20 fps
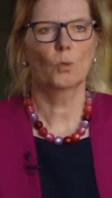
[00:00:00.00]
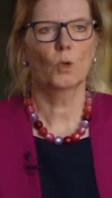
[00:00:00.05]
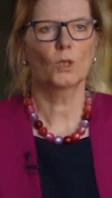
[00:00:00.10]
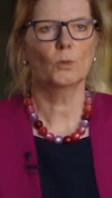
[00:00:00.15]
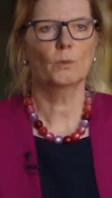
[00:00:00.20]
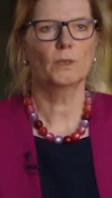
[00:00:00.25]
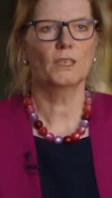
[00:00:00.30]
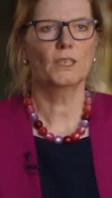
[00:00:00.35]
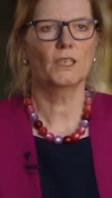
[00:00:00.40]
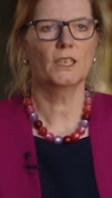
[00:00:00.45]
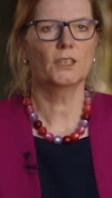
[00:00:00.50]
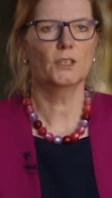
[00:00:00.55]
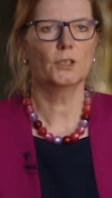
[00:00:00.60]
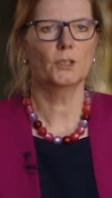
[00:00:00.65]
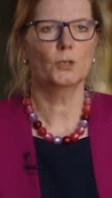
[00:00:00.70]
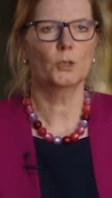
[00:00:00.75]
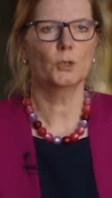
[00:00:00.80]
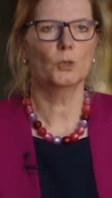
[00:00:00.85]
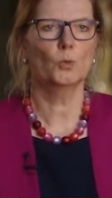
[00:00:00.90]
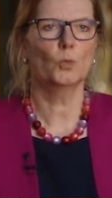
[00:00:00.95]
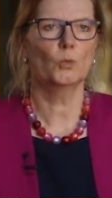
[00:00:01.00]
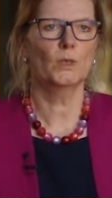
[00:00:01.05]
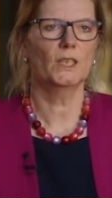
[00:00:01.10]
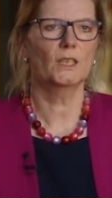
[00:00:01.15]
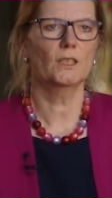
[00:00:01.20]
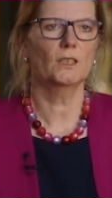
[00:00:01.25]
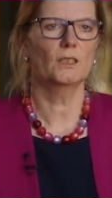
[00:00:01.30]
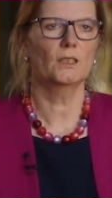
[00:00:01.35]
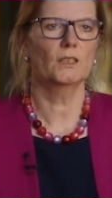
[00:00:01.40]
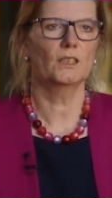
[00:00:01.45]
what we need to do, we
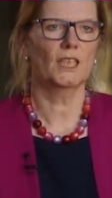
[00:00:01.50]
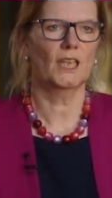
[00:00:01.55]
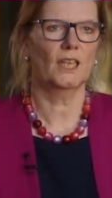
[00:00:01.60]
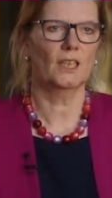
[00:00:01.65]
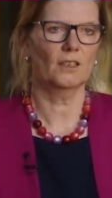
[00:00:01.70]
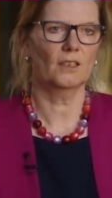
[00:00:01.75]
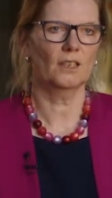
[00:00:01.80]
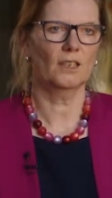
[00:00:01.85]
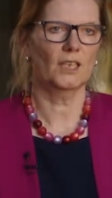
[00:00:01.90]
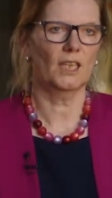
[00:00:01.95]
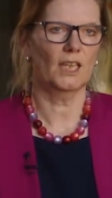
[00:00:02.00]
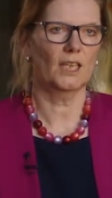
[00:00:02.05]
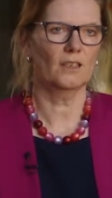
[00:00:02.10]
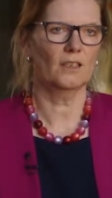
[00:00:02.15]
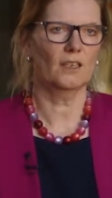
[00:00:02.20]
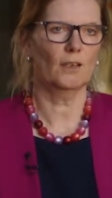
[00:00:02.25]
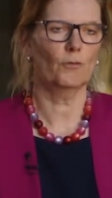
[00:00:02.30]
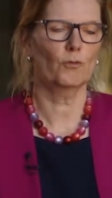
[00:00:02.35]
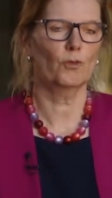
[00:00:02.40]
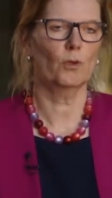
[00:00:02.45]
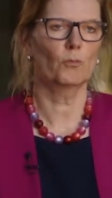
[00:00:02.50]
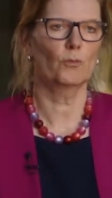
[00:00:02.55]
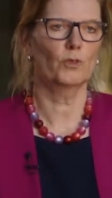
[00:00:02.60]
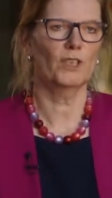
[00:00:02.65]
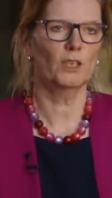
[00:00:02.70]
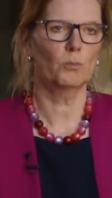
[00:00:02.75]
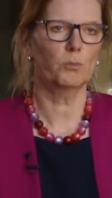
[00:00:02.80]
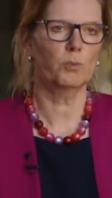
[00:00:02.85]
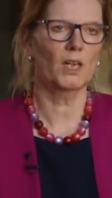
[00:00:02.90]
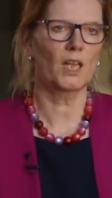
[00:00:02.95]
take the data from
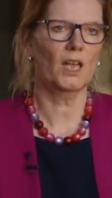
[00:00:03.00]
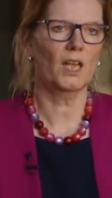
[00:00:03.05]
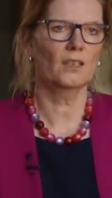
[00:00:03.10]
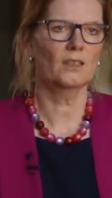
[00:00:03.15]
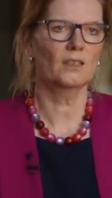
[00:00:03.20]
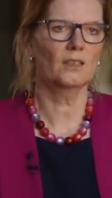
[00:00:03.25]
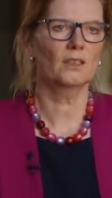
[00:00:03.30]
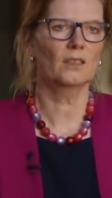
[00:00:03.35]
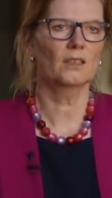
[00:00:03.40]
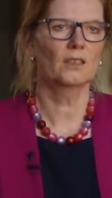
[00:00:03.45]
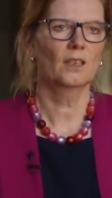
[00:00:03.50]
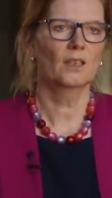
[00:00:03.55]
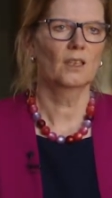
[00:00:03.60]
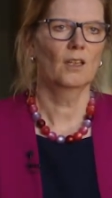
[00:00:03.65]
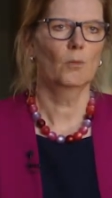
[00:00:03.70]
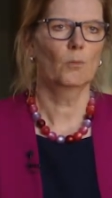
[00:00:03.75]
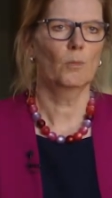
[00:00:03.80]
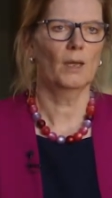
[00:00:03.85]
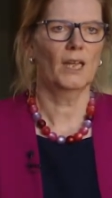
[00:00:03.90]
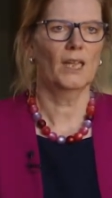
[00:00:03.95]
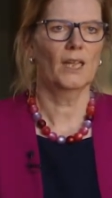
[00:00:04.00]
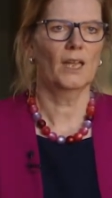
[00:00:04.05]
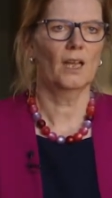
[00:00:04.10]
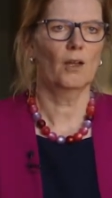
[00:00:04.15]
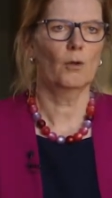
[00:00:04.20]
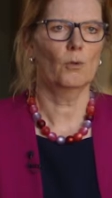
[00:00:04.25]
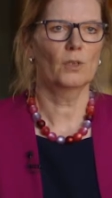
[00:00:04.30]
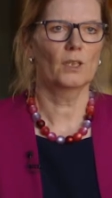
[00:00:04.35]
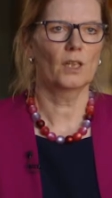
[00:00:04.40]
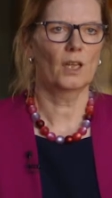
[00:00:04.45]
real plants by
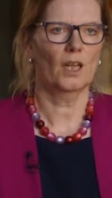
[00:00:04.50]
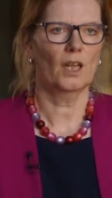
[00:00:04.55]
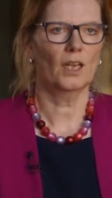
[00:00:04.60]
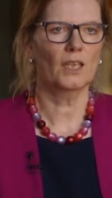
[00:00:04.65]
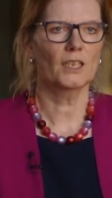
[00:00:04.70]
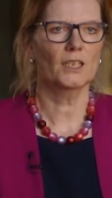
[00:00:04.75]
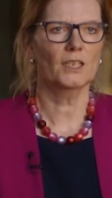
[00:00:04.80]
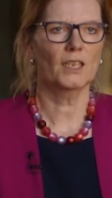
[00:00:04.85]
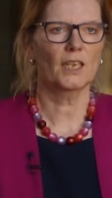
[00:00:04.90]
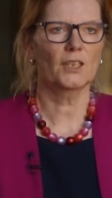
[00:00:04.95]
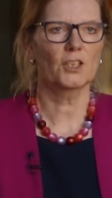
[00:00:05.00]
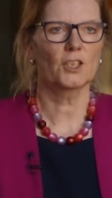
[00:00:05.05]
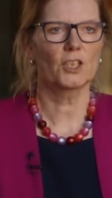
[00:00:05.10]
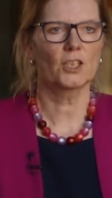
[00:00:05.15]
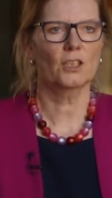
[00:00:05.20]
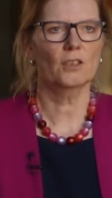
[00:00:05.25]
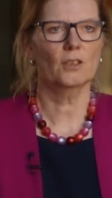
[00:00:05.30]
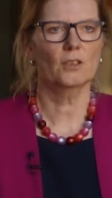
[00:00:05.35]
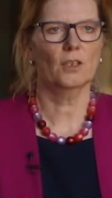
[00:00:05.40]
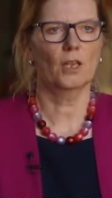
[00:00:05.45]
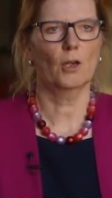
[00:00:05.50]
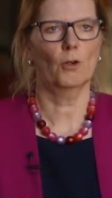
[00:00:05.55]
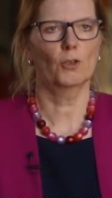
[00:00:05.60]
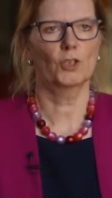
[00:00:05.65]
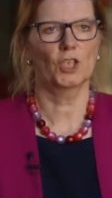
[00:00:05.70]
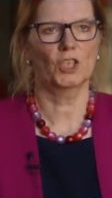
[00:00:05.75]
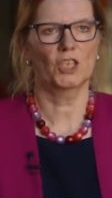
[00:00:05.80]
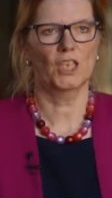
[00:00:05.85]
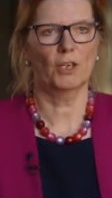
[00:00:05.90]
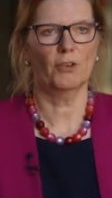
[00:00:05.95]
our architecture, our
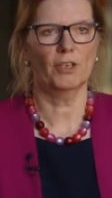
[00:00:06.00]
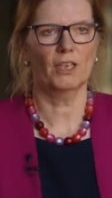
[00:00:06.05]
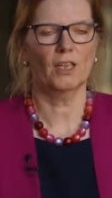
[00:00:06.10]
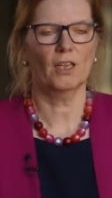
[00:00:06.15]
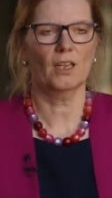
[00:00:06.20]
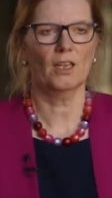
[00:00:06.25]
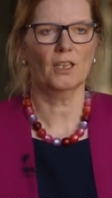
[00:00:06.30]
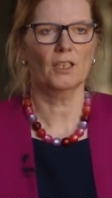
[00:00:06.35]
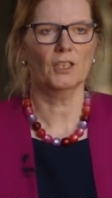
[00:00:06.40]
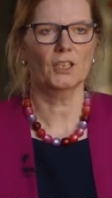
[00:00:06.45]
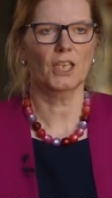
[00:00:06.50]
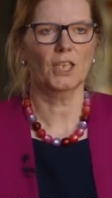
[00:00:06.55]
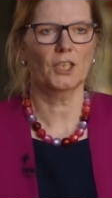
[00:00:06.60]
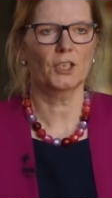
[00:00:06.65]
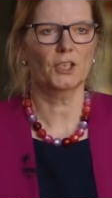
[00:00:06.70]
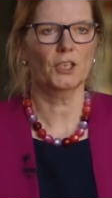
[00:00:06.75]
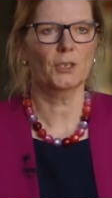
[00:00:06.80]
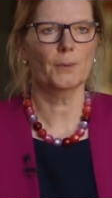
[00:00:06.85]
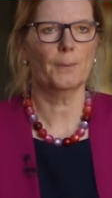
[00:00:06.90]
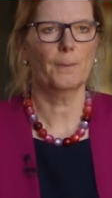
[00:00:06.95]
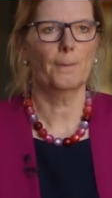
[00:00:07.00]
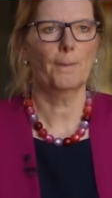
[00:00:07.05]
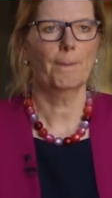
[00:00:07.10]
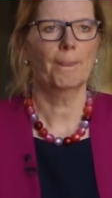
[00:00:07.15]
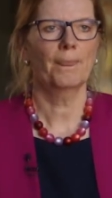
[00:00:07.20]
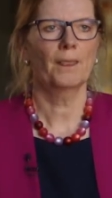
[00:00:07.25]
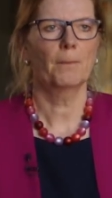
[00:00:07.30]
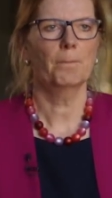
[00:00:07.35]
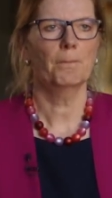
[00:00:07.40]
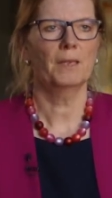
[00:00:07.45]
generic architecture,
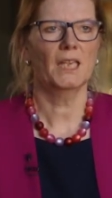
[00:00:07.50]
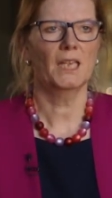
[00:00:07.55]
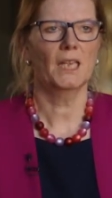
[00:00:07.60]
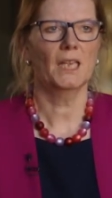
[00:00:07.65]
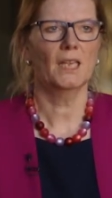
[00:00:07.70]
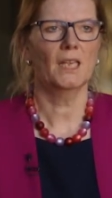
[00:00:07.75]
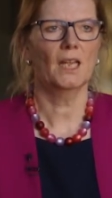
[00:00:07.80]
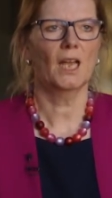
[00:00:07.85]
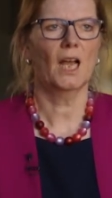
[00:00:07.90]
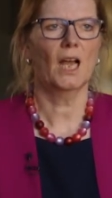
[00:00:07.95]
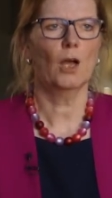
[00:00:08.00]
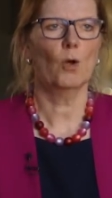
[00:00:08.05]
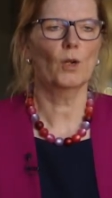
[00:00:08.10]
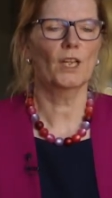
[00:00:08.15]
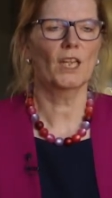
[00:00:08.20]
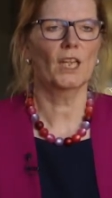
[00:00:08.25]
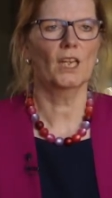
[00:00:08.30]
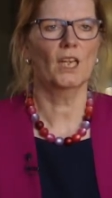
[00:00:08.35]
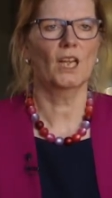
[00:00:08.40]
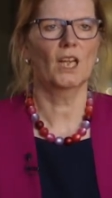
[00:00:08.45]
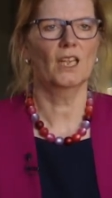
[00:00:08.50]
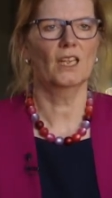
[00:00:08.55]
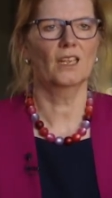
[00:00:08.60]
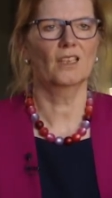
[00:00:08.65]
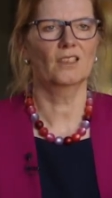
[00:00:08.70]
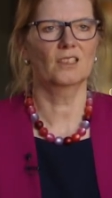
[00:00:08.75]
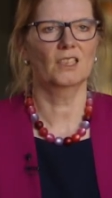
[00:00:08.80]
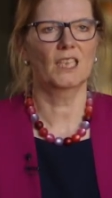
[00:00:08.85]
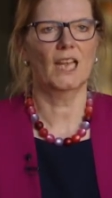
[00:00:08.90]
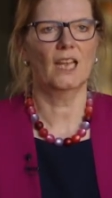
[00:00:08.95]
meaning how can I
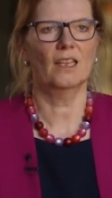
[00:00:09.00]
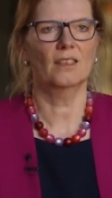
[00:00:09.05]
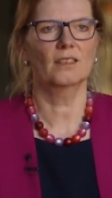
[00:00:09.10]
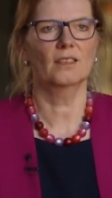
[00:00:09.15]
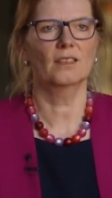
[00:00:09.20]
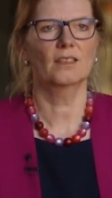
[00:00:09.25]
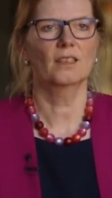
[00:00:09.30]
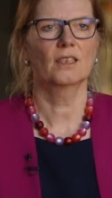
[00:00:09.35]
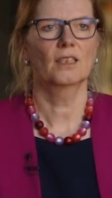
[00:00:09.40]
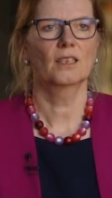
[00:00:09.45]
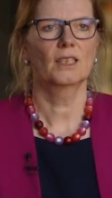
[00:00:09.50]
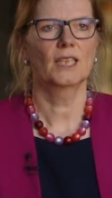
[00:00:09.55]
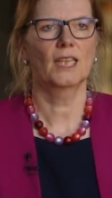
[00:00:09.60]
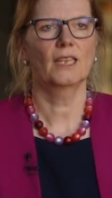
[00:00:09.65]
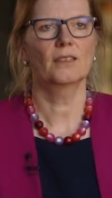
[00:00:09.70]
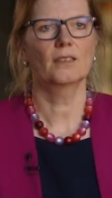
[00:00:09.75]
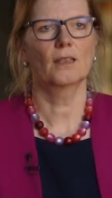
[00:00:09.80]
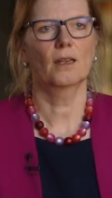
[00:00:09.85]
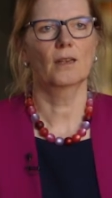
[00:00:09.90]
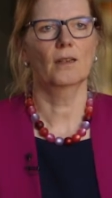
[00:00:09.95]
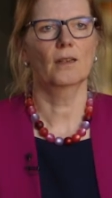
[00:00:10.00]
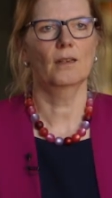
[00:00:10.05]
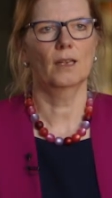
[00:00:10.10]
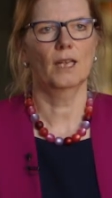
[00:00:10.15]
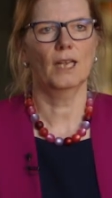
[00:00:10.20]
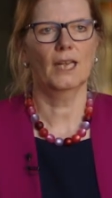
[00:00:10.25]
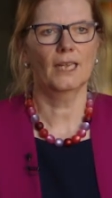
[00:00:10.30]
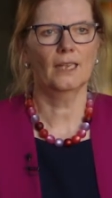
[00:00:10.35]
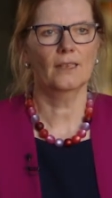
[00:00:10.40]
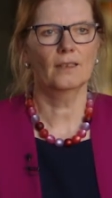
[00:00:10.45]
access data
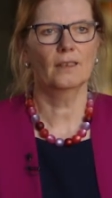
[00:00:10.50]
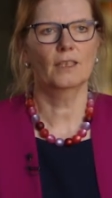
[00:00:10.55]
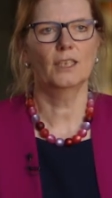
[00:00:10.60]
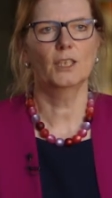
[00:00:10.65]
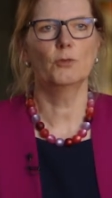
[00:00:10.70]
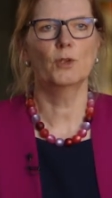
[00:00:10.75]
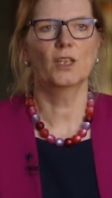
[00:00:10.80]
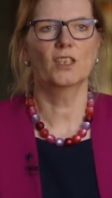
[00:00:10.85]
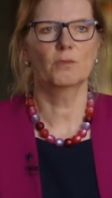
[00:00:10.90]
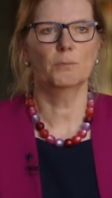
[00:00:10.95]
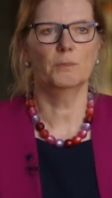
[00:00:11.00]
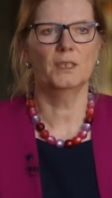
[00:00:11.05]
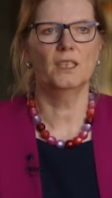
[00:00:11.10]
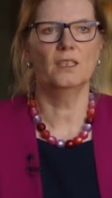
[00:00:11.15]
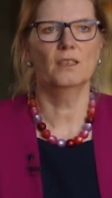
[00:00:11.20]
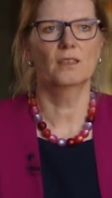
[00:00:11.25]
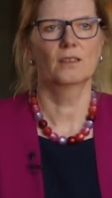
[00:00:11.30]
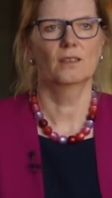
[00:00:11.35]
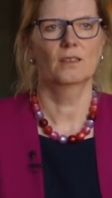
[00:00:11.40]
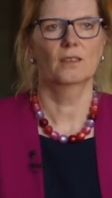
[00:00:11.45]
like a USB